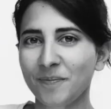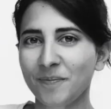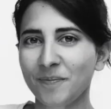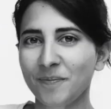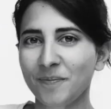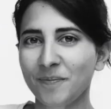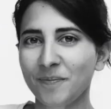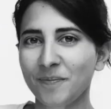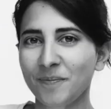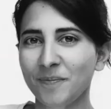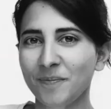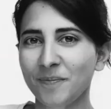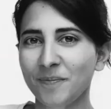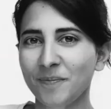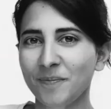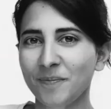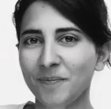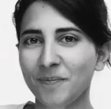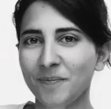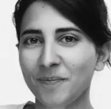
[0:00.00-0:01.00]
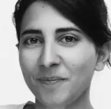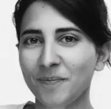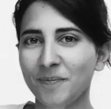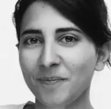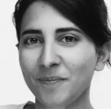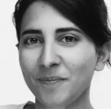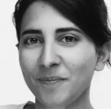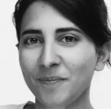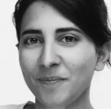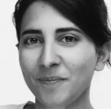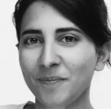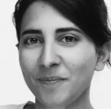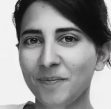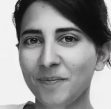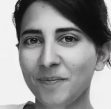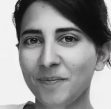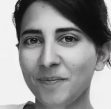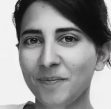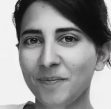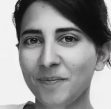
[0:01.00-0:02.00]

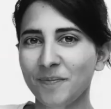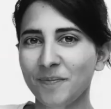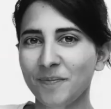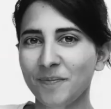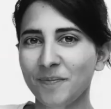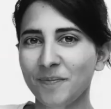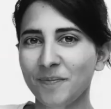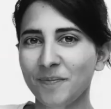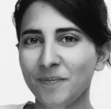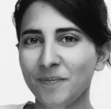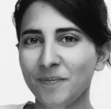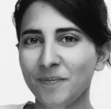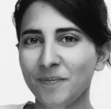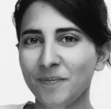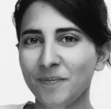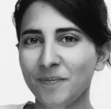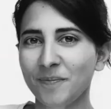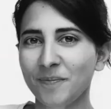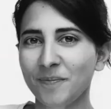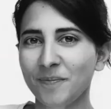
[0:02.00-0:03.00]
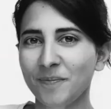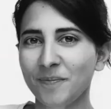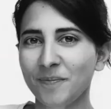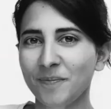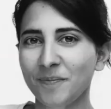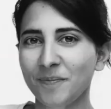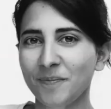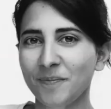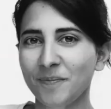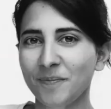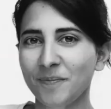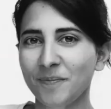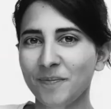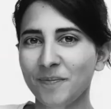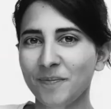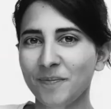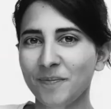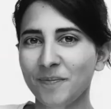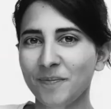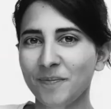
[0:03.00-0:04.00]

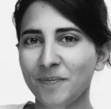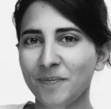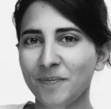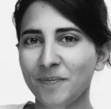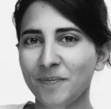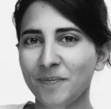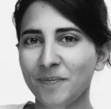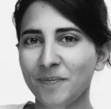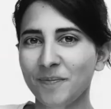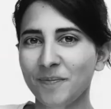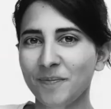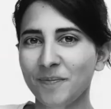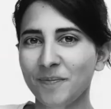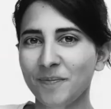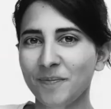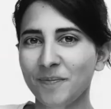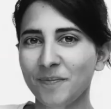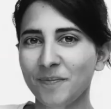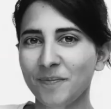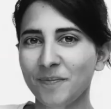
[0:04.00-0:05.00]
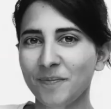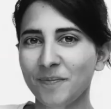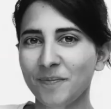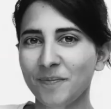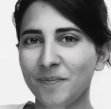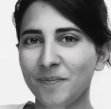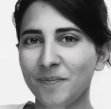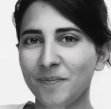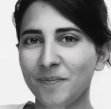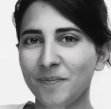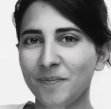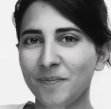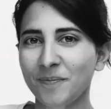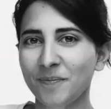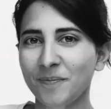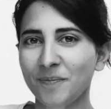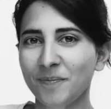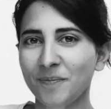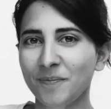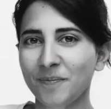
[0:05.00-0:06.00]

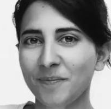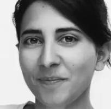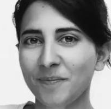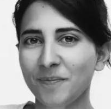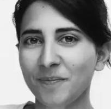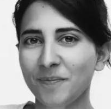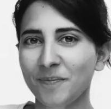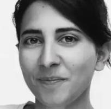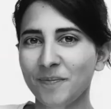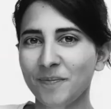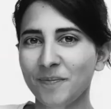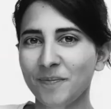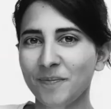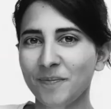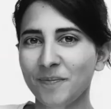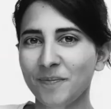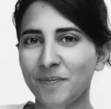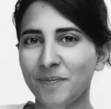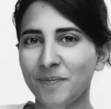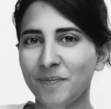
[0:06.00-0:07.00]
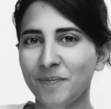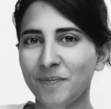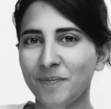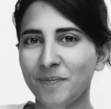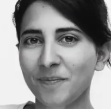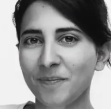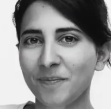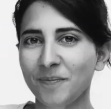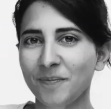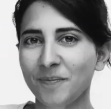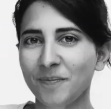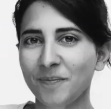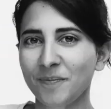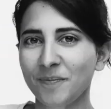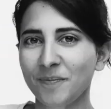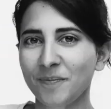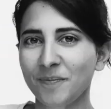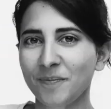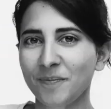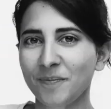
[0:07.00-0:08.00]
The face doesn't move, so there is nothing to read.